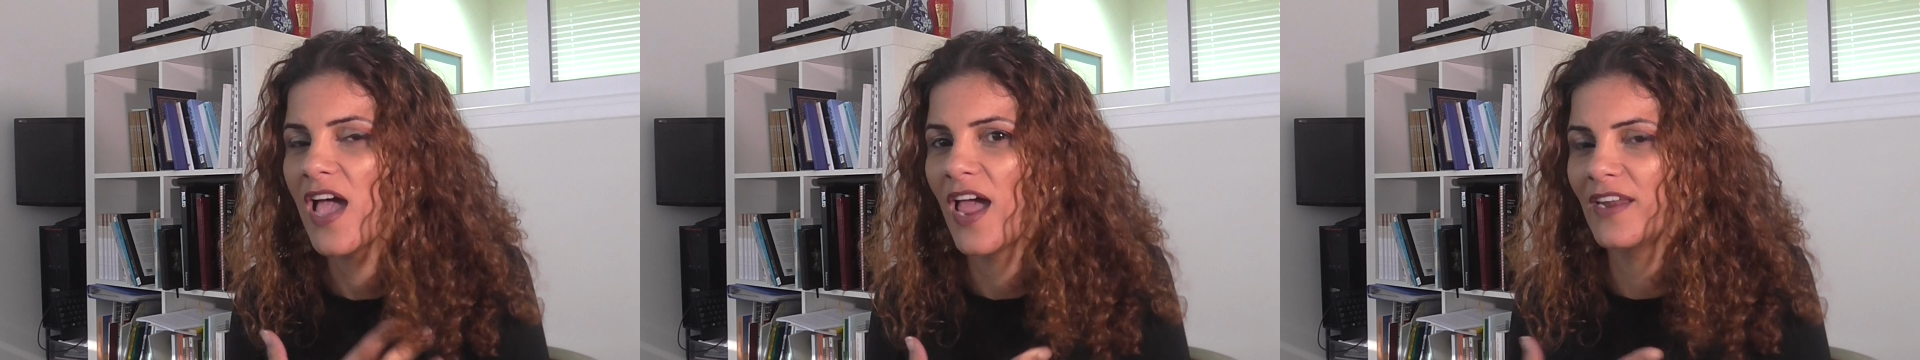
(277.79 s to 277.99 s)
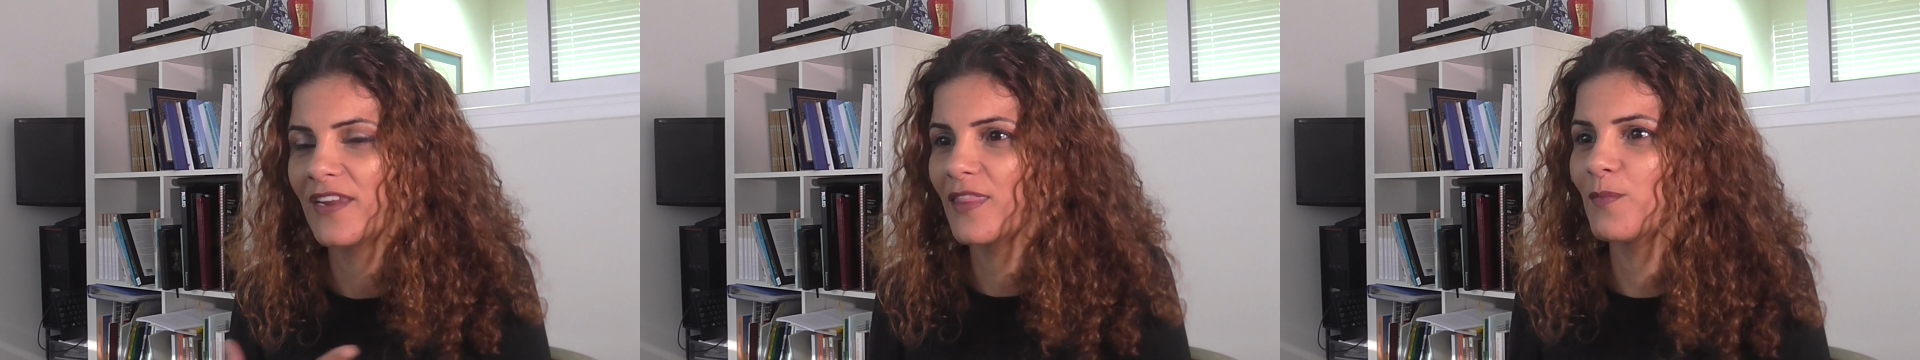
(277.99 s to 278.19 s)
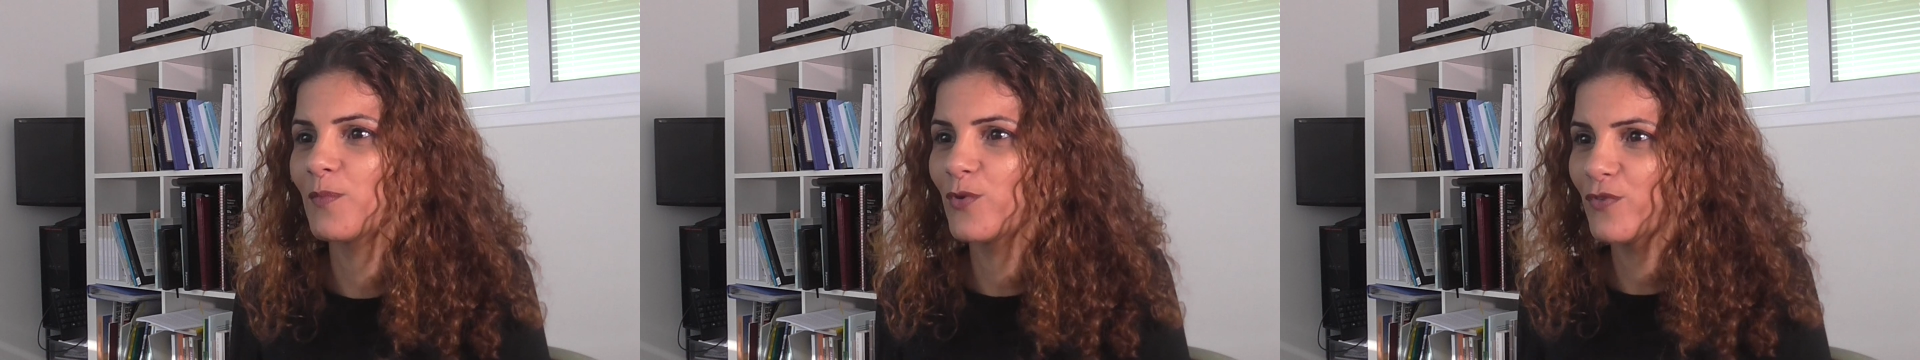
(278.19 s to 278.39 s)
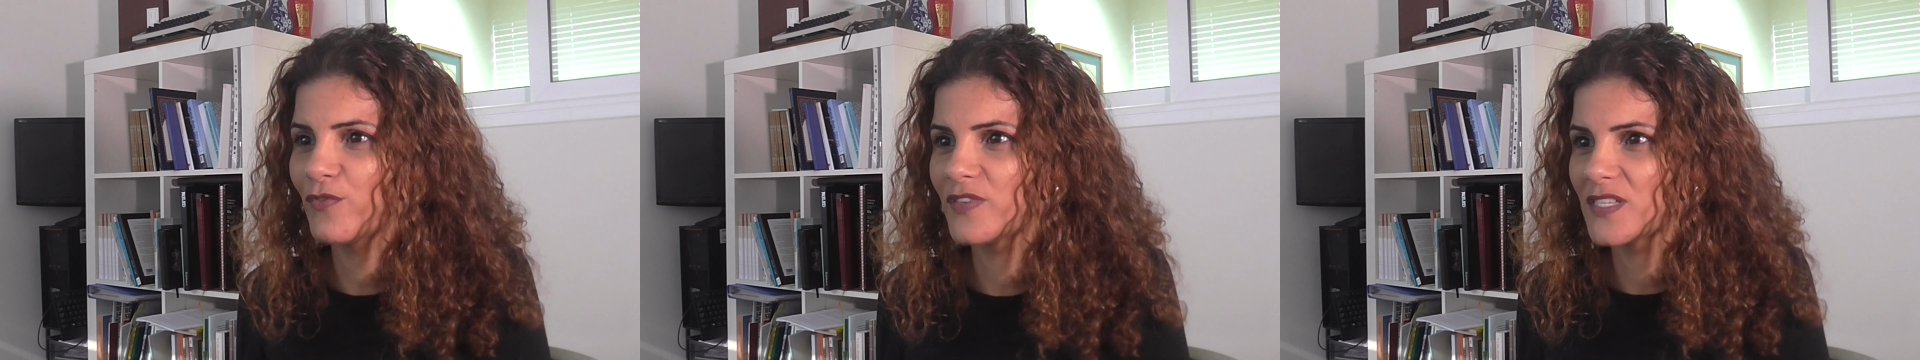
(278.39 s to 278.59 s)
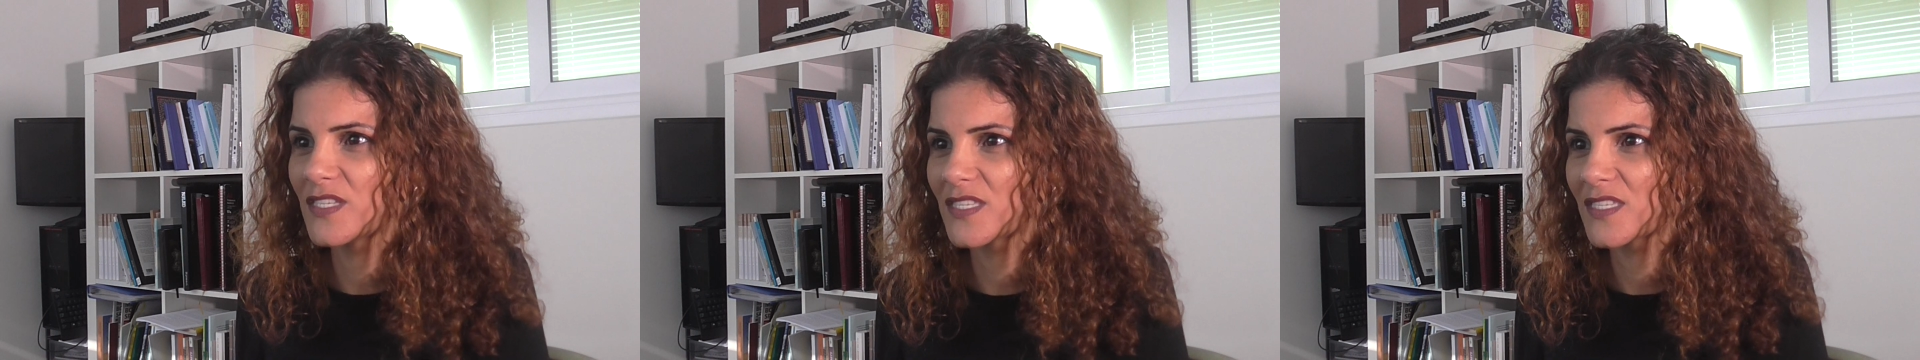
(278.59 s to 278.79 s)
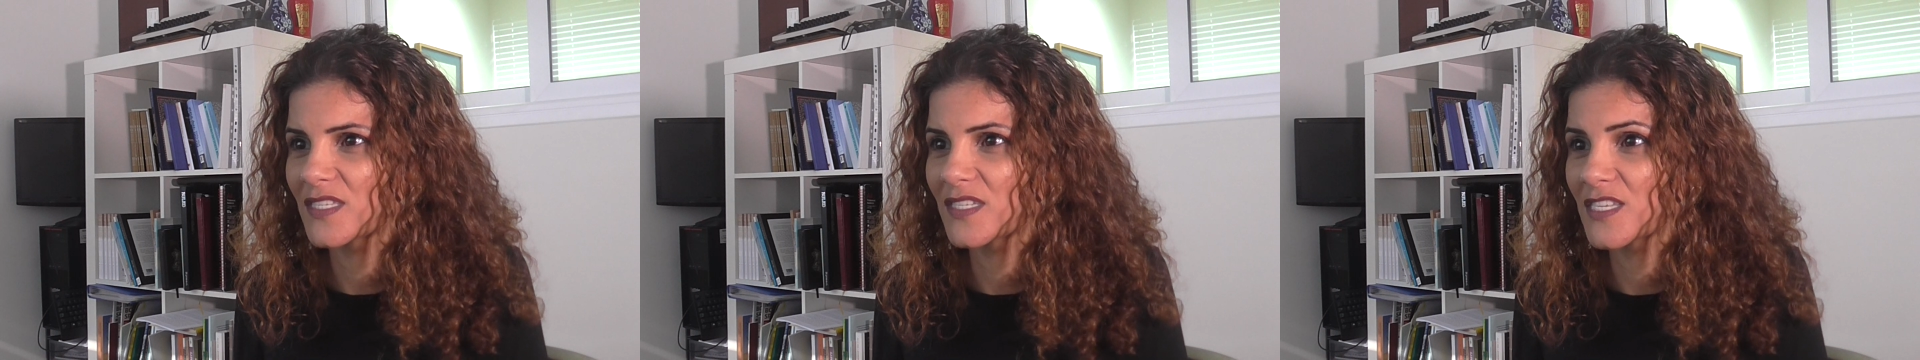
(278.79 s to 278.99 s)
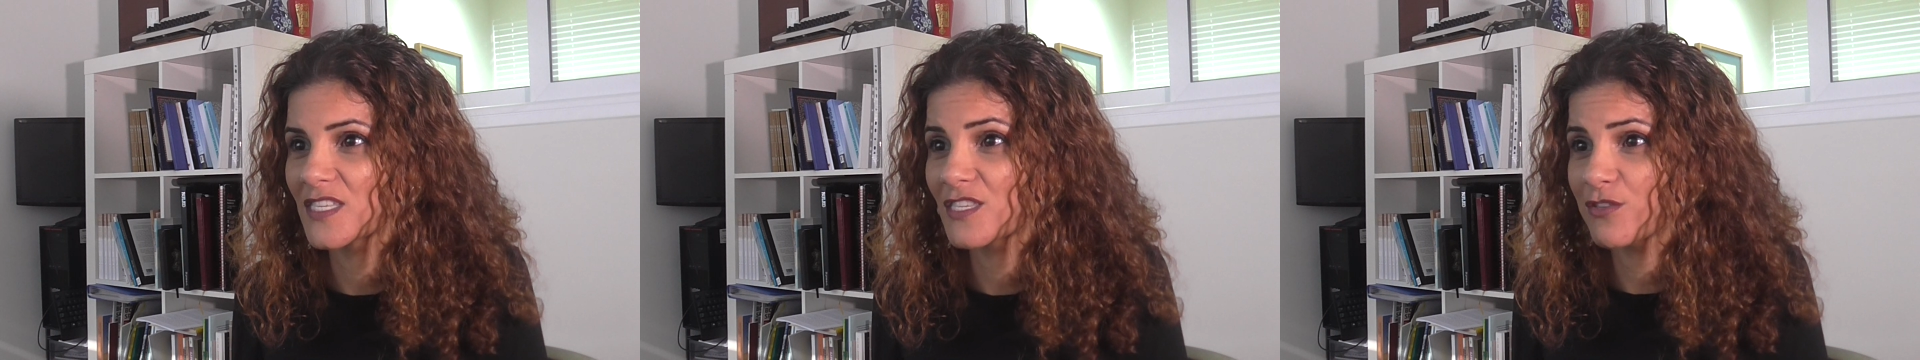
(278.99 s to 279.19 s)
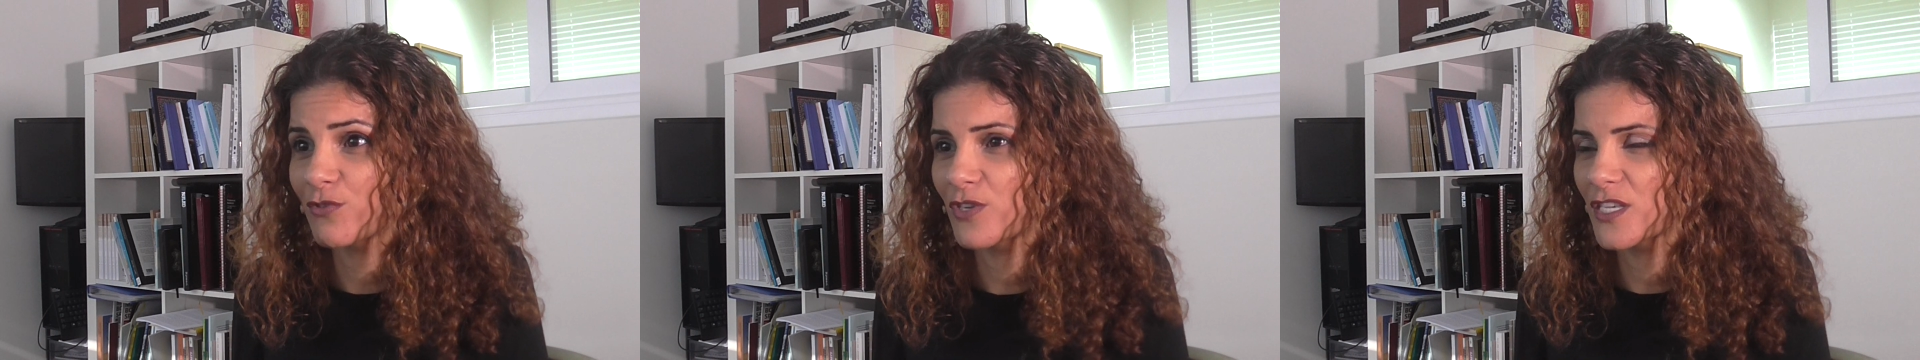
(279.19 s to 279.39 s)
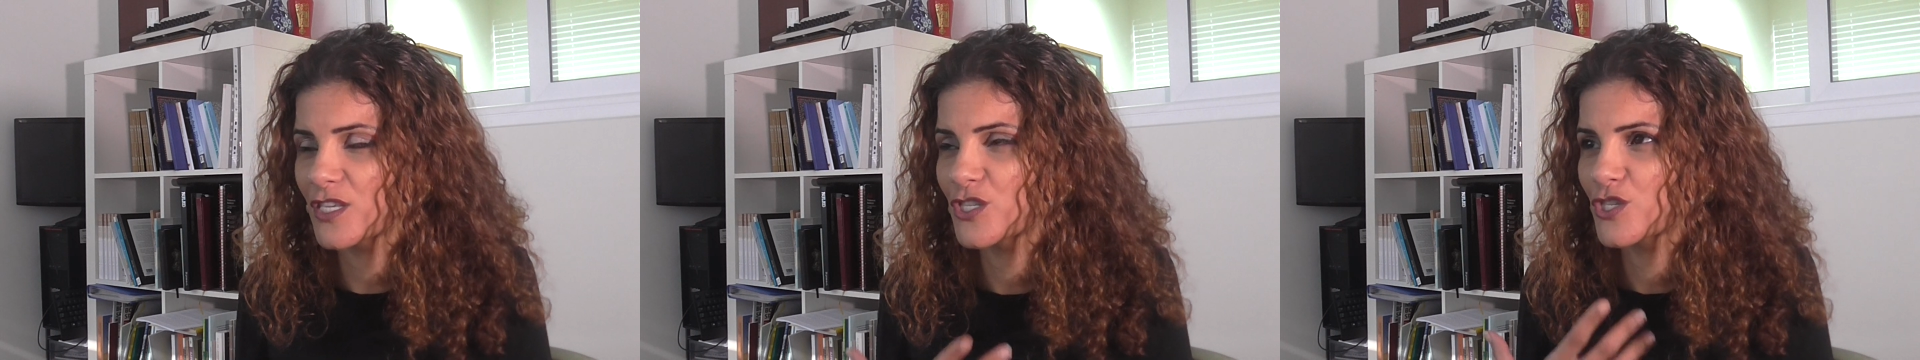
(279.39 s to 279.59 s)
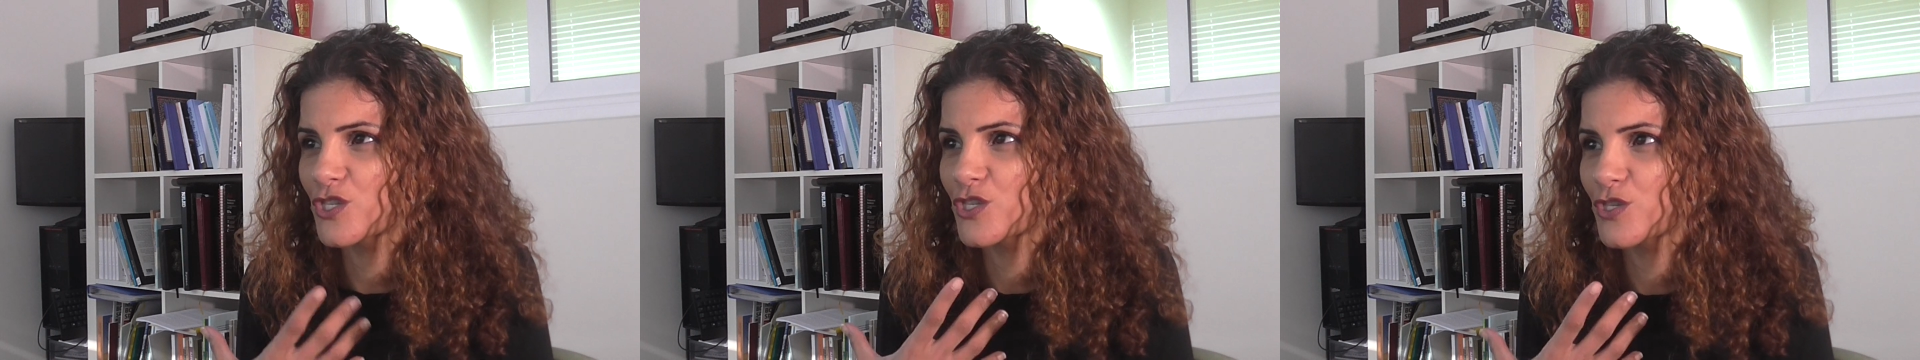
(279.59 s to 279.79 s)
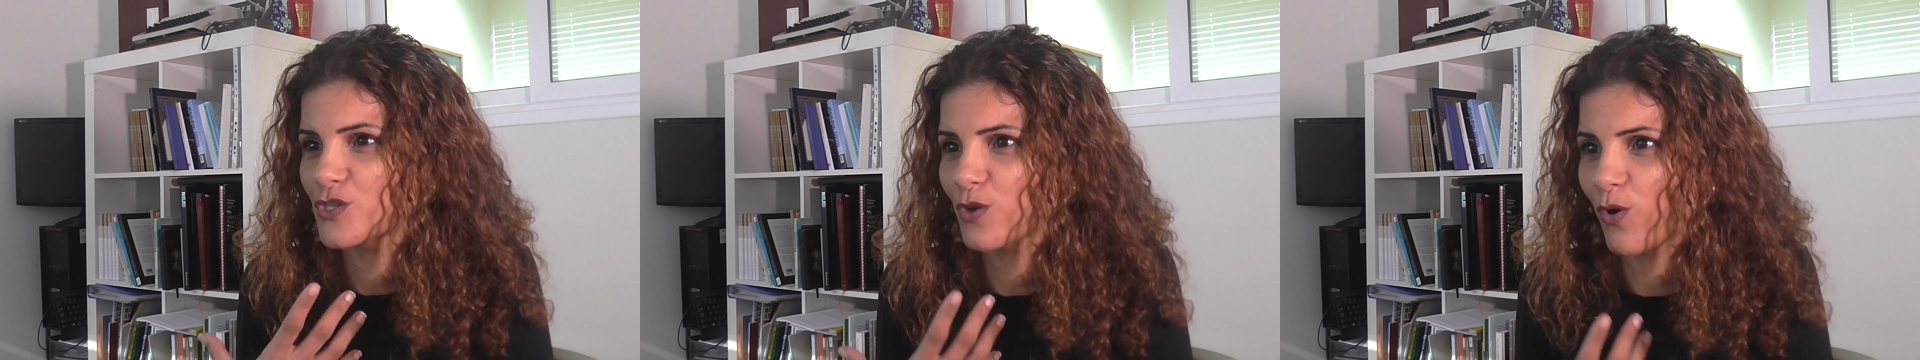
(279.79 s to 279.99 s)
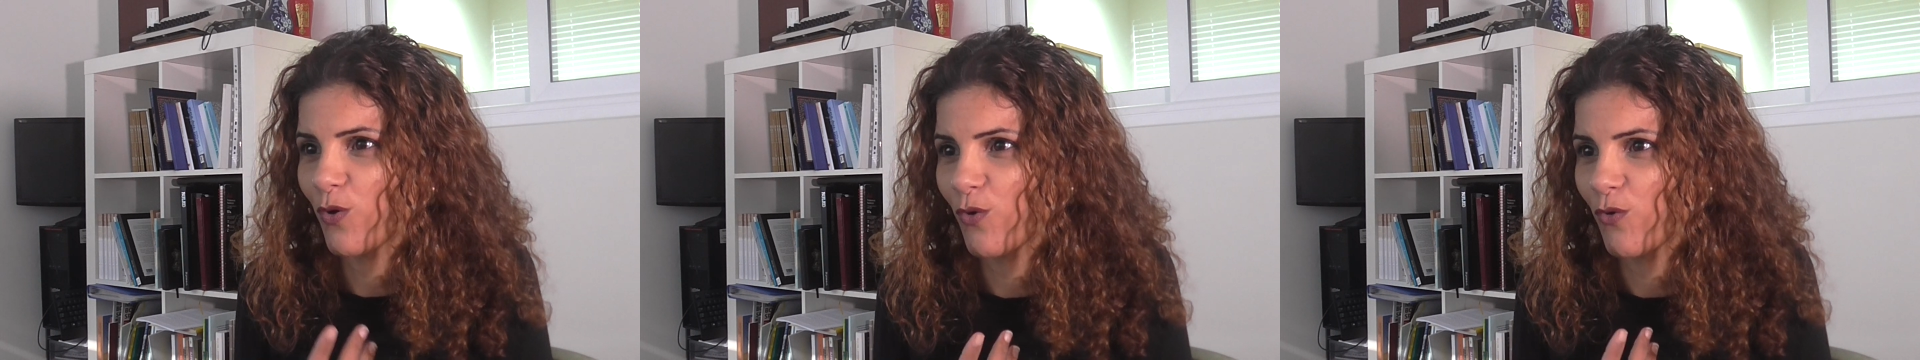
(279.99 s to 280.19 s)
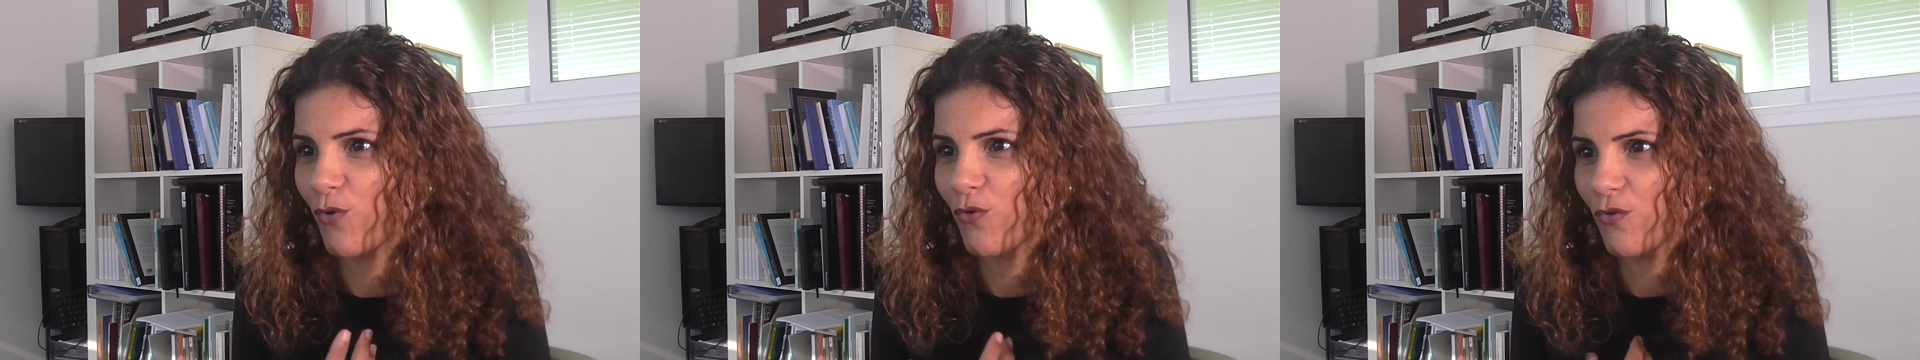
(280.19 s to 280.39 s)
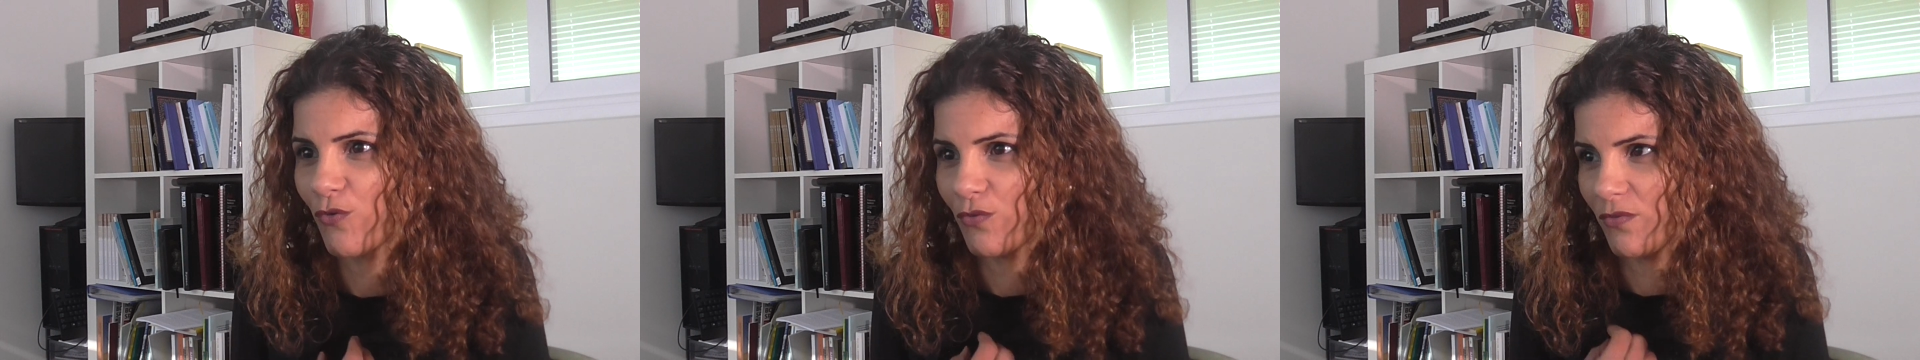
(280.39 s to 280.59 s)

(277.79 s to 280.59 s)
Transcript: And in the movies, it's looking so